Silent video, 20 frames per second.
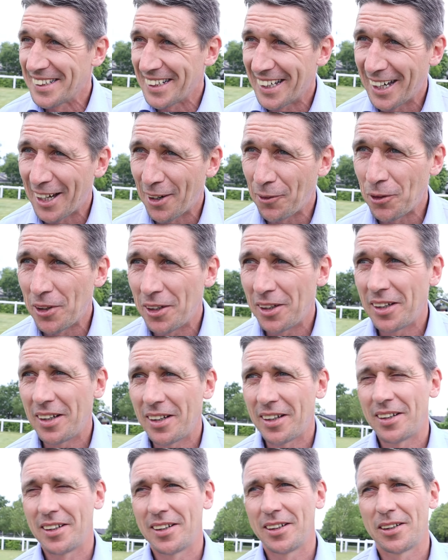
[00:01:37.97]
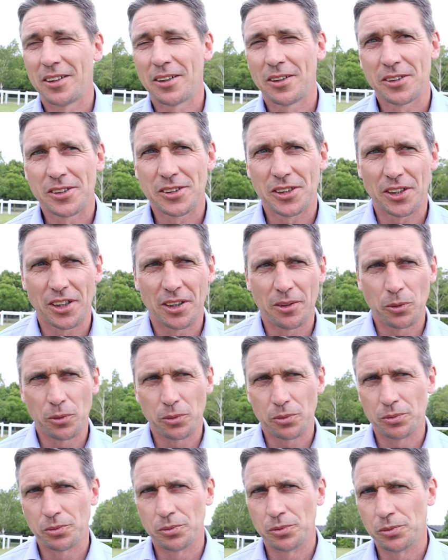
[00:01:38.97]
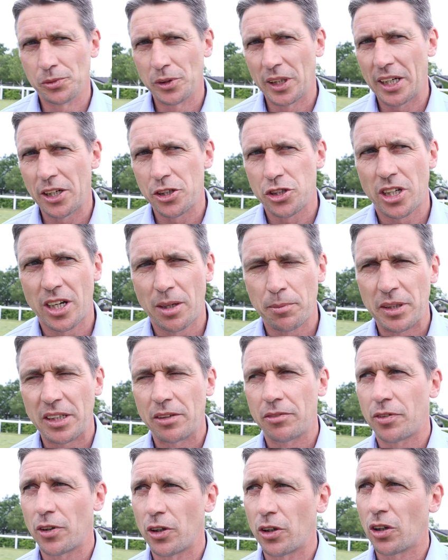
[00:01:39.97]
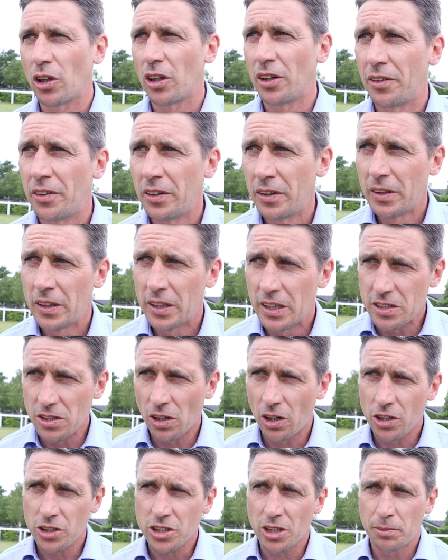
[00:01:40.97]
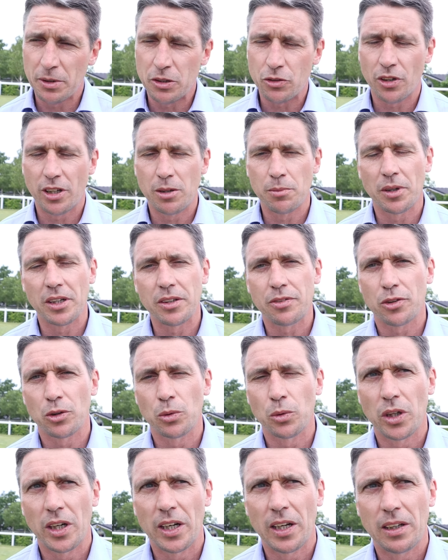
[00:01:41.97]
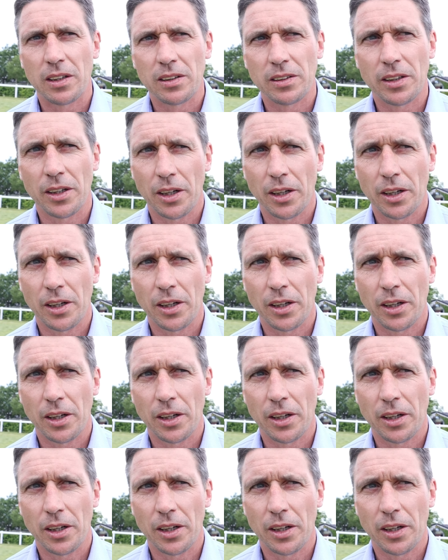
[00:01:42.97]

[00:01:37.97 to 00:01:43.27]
Yeah, we had a chat, me and Fergal, and he's a horse I'd been trying to buy for a while.